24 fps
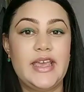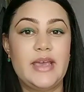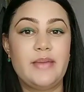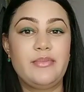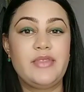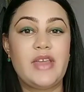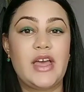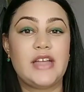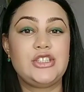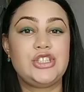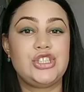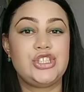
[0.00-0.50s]

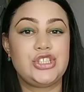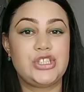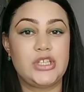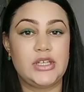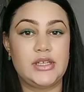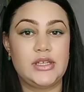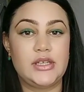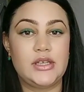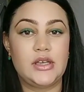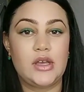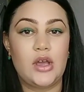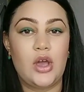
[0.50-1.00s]
that she
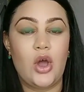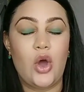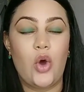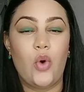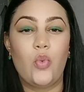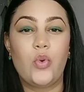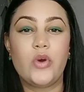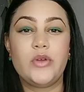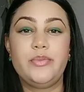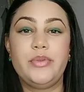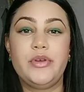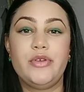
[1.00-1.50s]

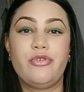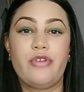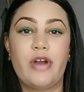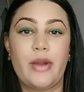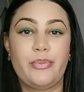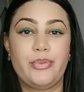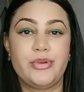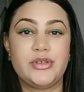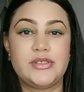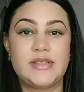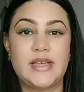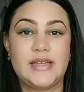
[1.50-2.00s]
would be
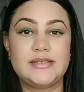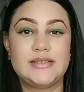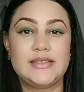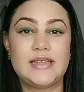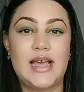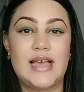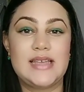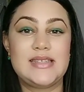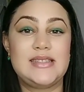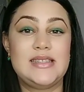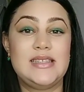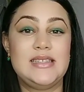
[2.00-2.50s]
represented as
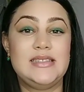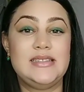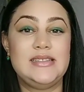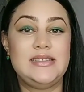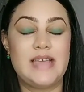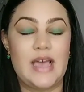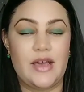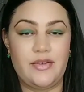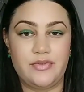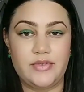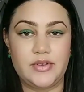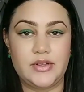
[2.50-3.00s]
the
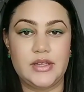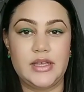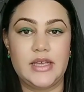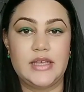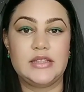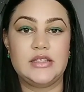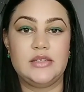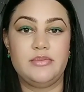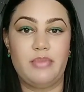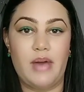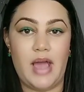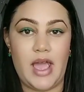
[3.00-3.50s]
devil in the
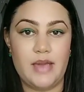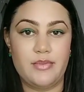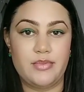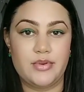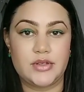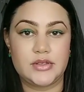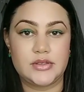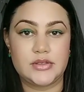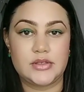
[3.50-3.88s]
Bible,